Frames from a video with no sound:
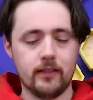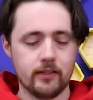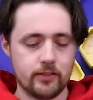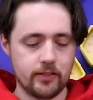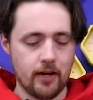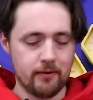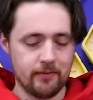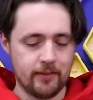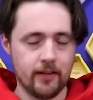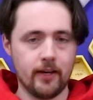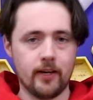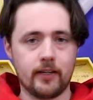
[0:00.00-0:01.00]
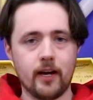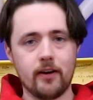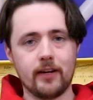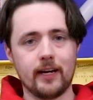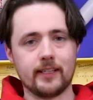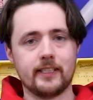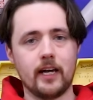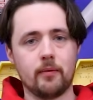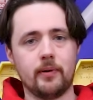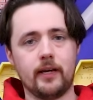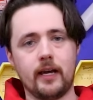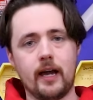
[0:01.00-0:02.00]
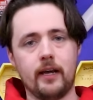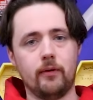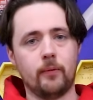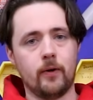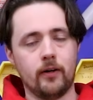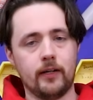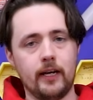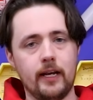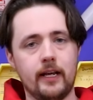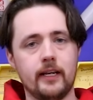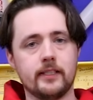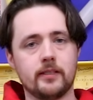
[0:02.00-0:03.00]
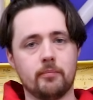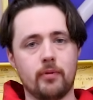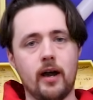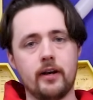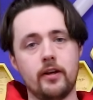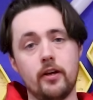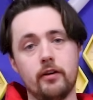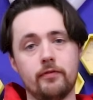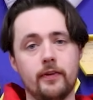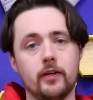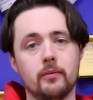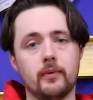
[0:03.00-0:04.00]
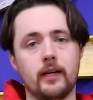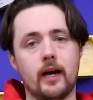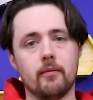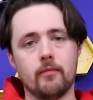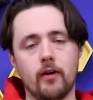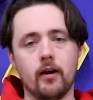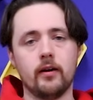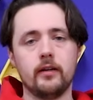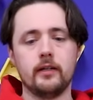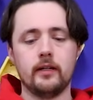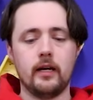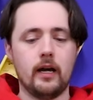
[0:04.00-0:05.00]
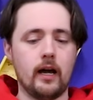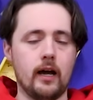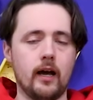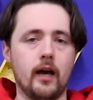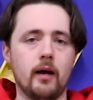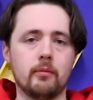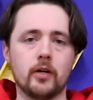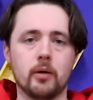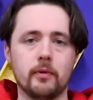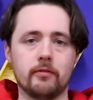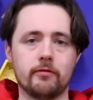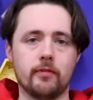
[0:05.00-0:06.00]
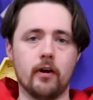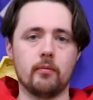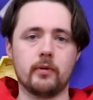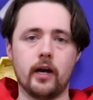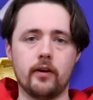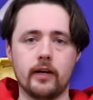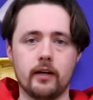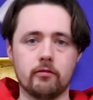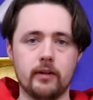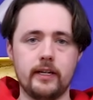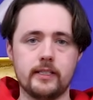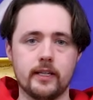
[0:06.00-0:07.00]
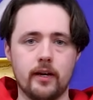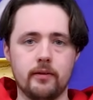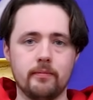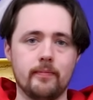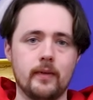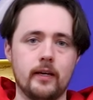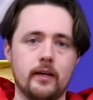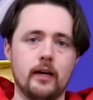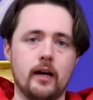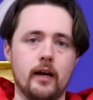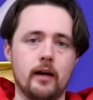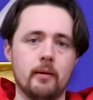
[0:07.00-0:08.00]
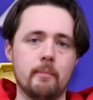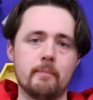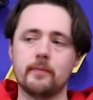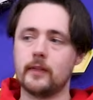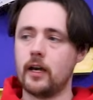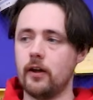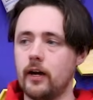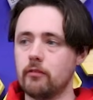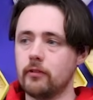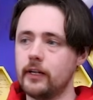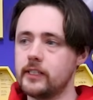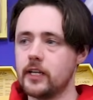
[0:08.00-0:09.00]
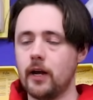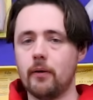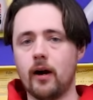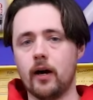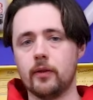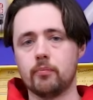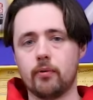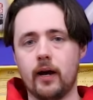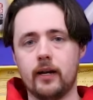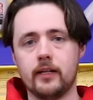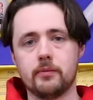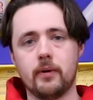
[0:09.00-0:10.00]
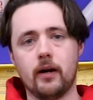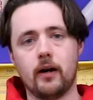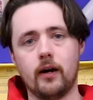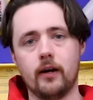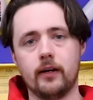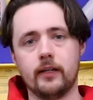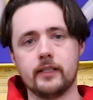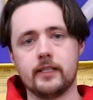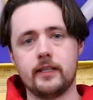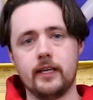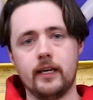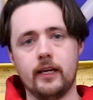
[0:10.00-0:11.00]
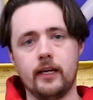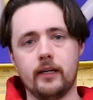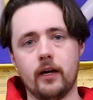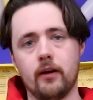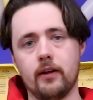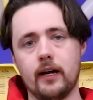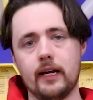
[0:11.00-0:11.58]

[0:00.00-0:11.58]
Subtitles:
So the Kodak Snapic A1 is a brand new film camera coming from Kodak Reto. Kodak Reto are the brand behind the Kodak